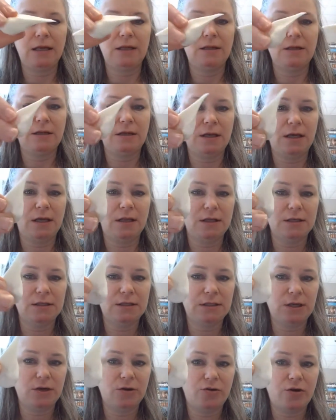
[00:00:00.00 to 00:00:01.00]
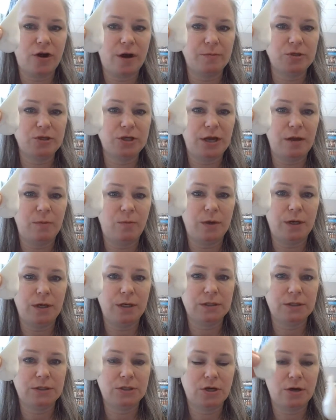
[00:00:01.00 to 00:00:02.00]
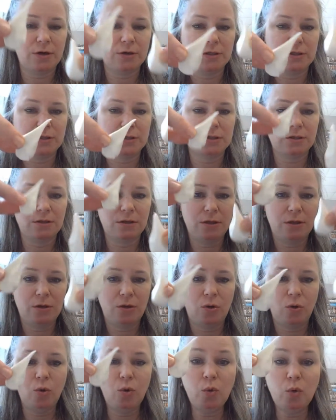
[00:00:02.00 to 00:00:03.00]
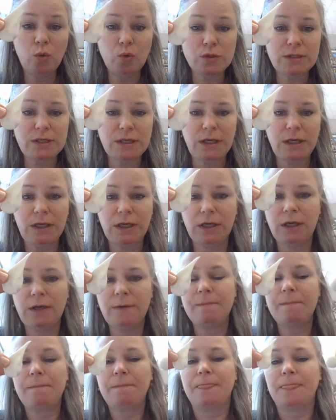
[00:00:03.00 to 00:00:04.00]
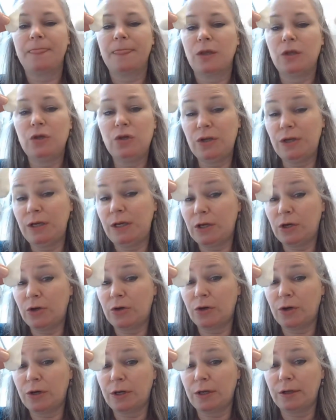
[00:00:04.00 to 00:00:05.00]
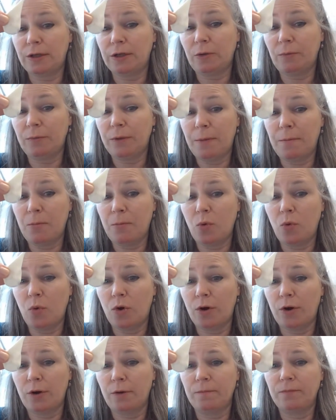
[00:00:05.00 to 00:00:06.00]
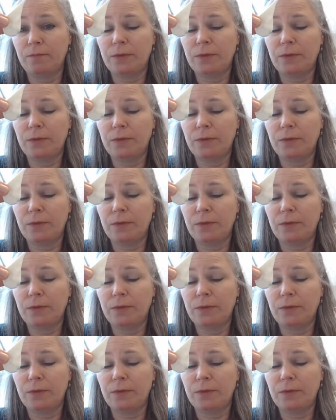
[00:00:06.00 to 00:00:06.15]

in this teardrop shape and it starts oozing, you need to cook it a little bit more.